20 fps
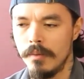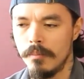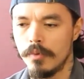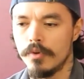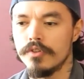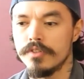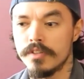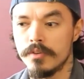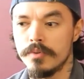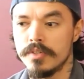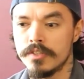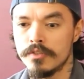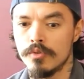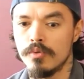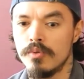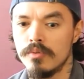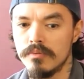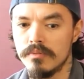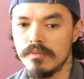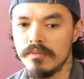because there is
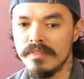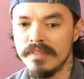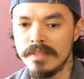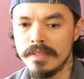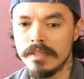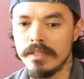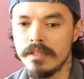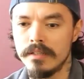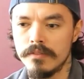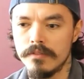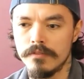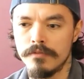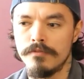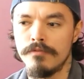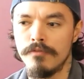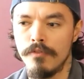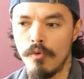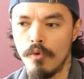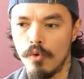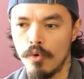no need
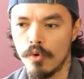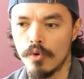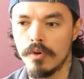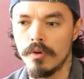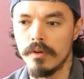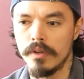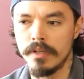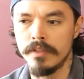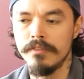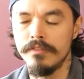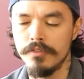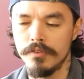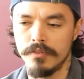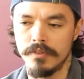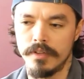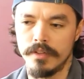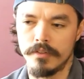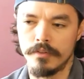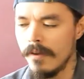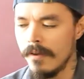for
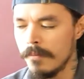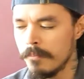internet.